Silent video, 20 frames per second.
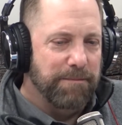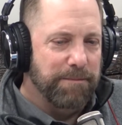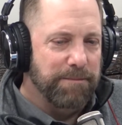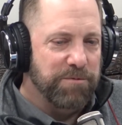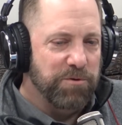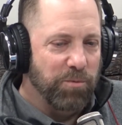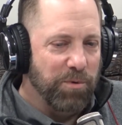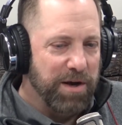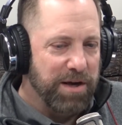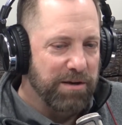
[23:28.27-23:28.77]

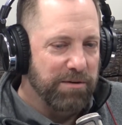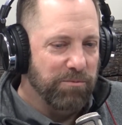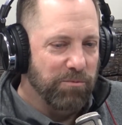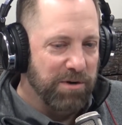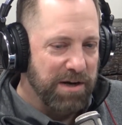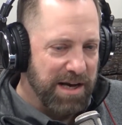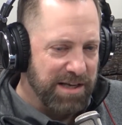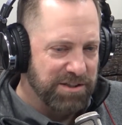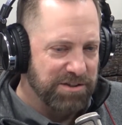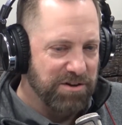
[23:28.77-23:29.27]
the way
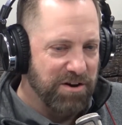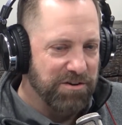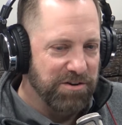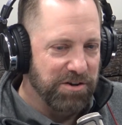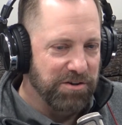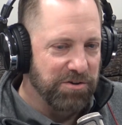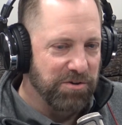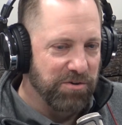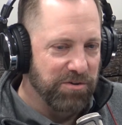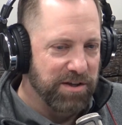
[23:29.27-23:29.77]
when I saw you
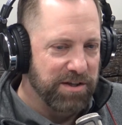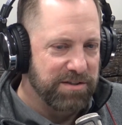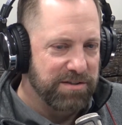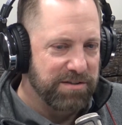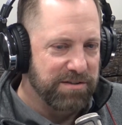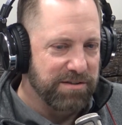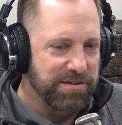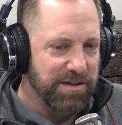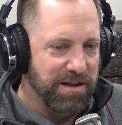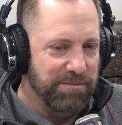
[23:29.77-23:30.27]
do
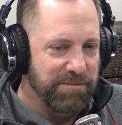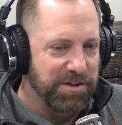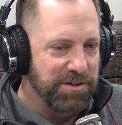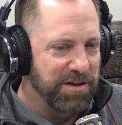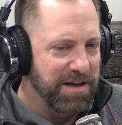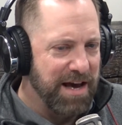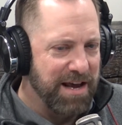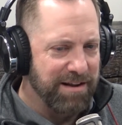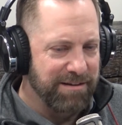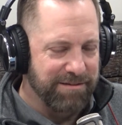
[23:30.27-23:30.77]
this, I mean, you
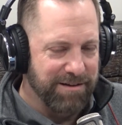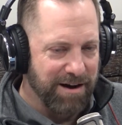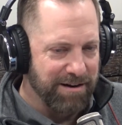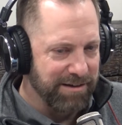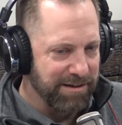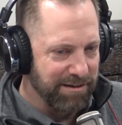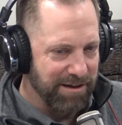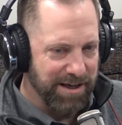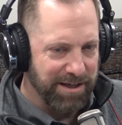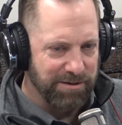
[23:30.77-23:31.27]
got it done
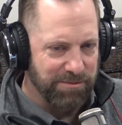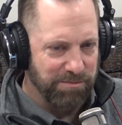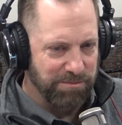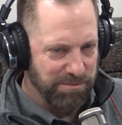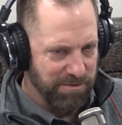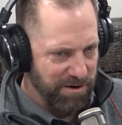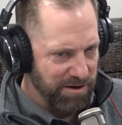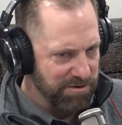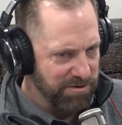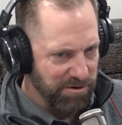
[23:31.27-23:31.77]
in like
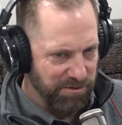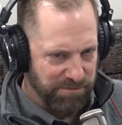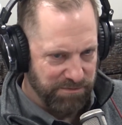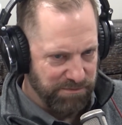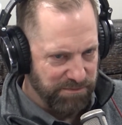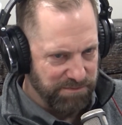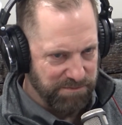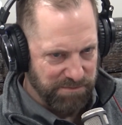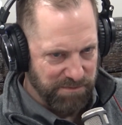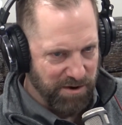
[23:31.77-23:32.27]
under
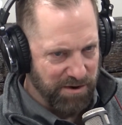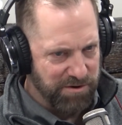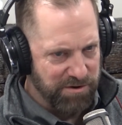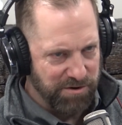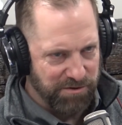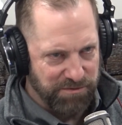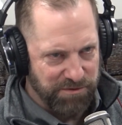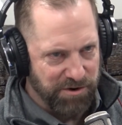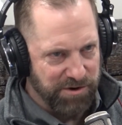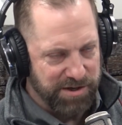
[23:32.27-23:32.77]

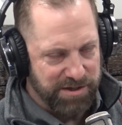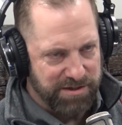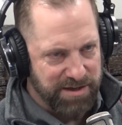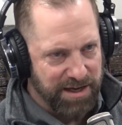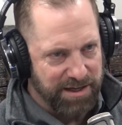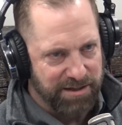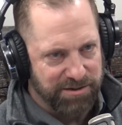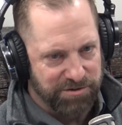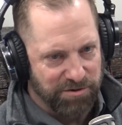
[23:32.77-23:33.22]
30 seconds.